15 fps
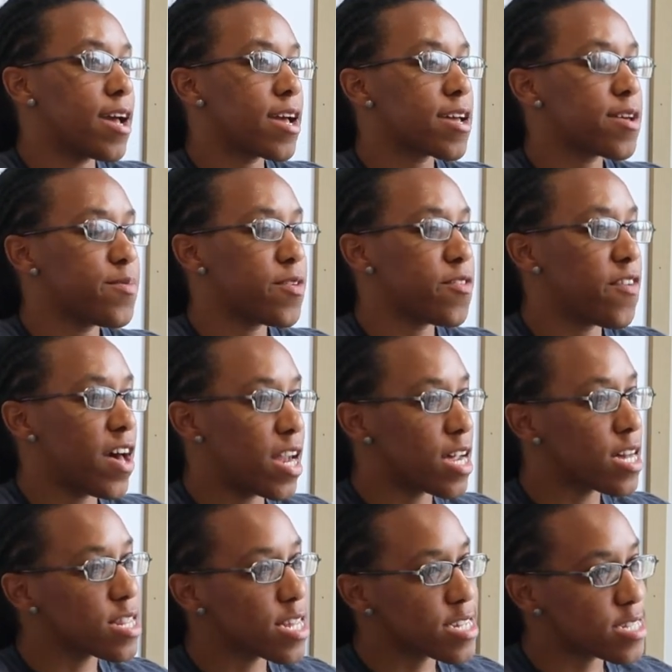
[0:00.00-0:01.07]
Be found on
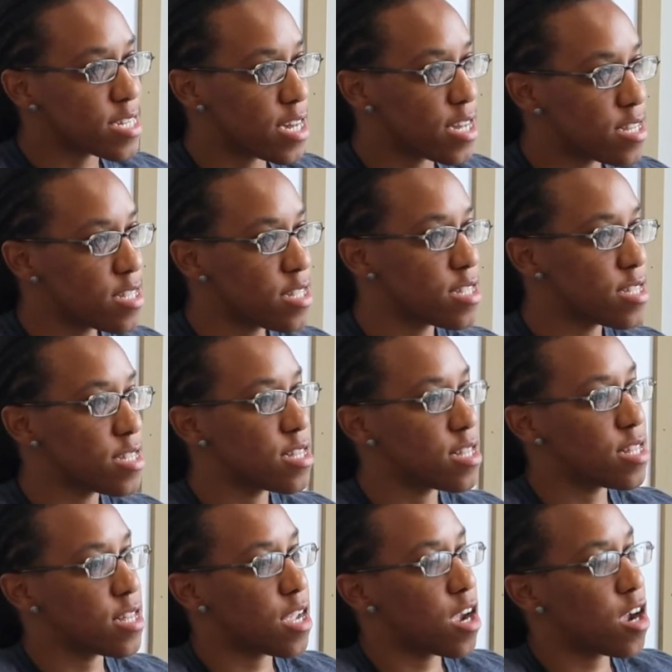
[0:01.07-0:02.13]
LinkedIn,
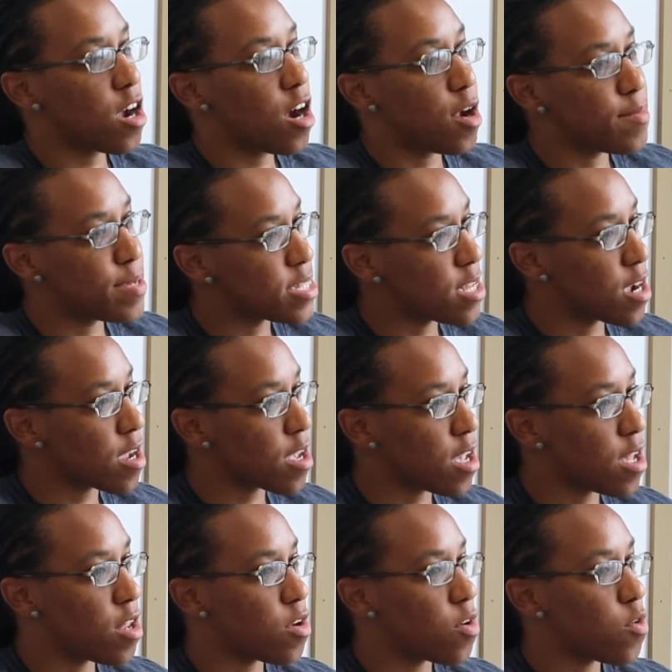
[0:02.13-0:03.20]
Carmen
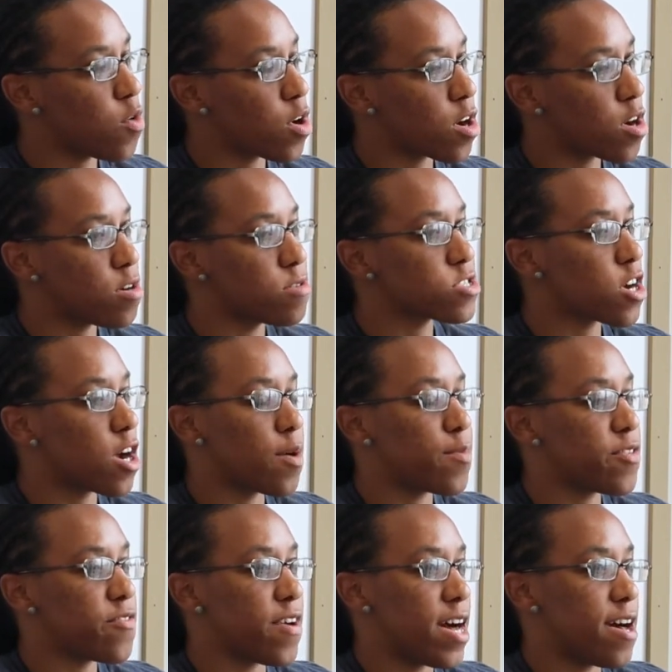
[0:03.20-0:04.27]
Duncan or Coach Carmen
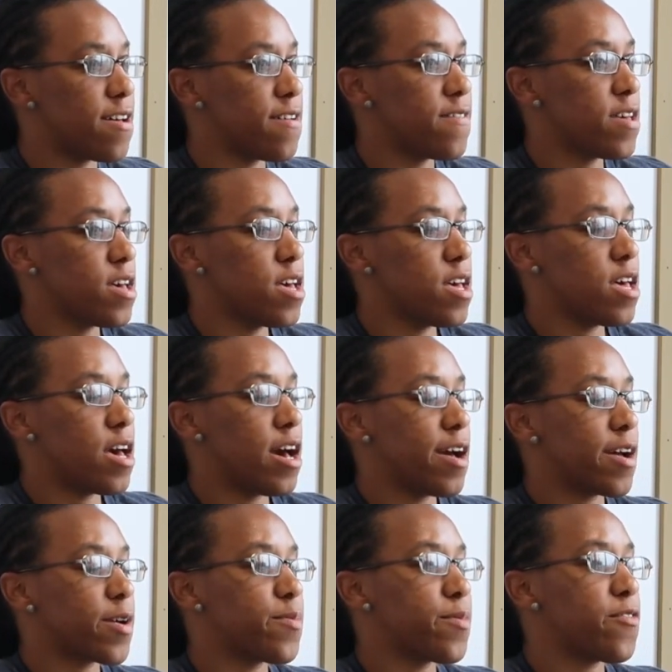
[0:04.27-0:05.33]
5. I
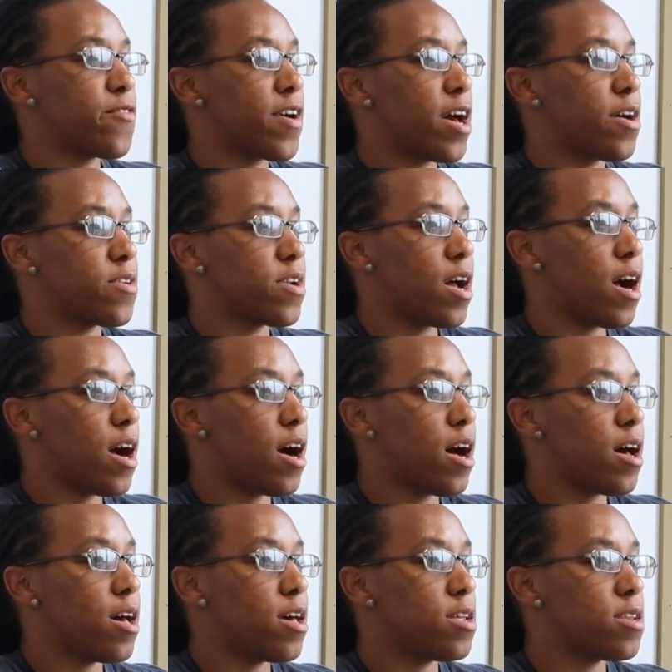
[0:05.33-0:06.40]
can be found
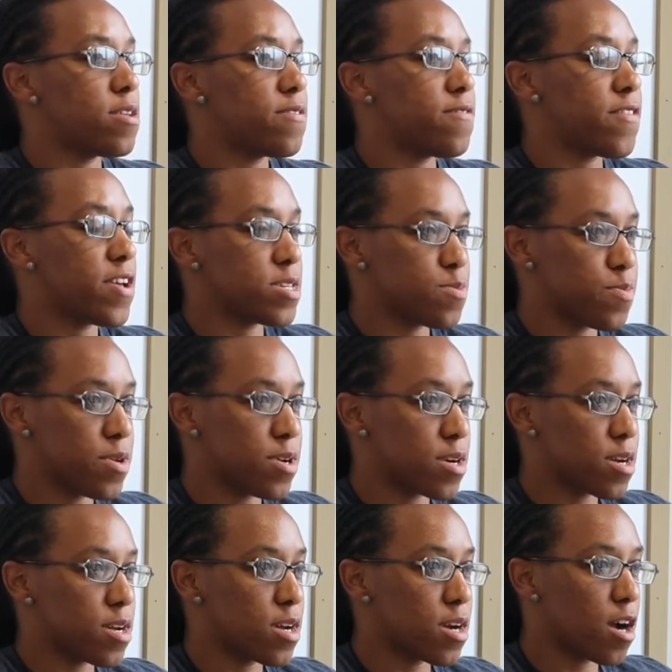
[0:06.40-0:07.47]
on Facebook,
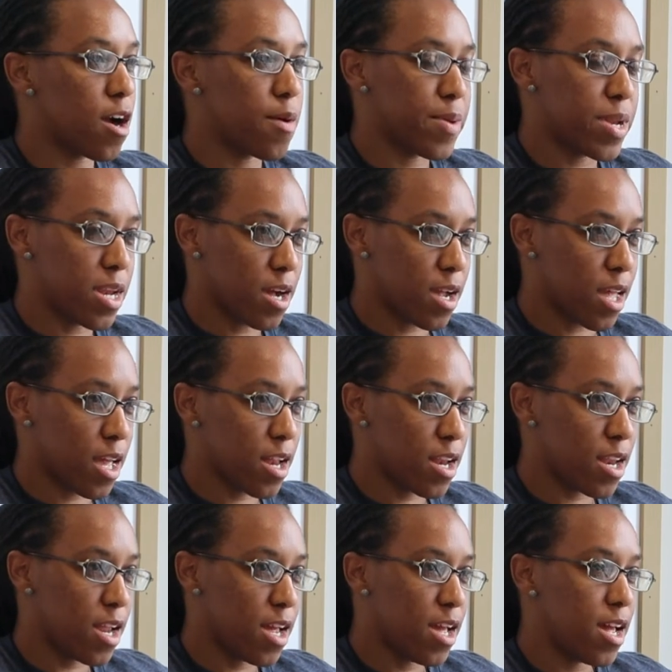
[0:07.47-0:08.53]
Carmen Duncan,
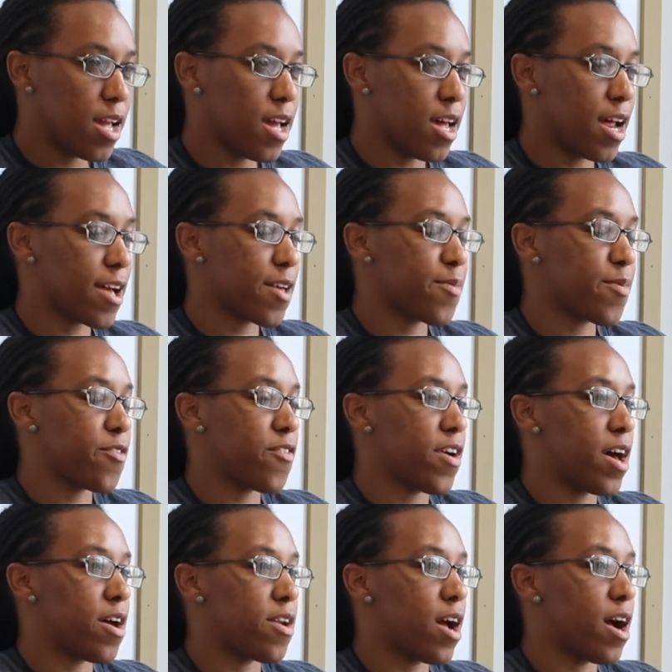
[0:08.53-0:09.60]
and I can be
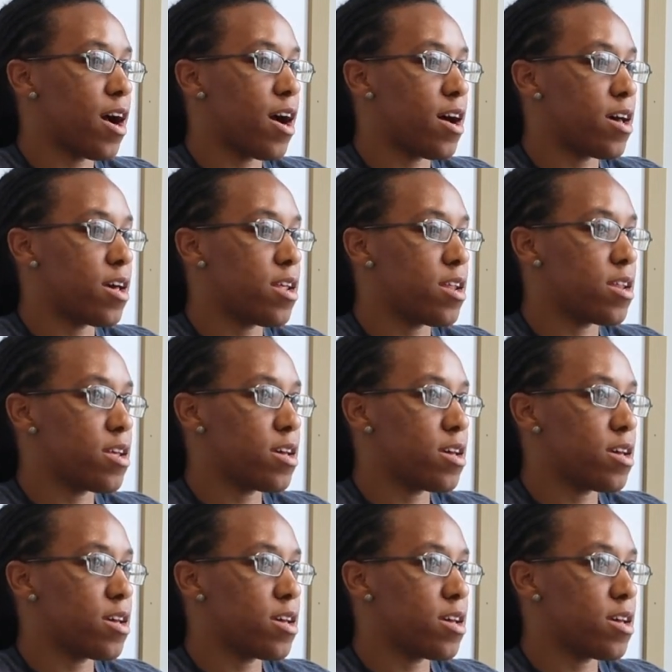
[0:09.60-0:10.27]
found on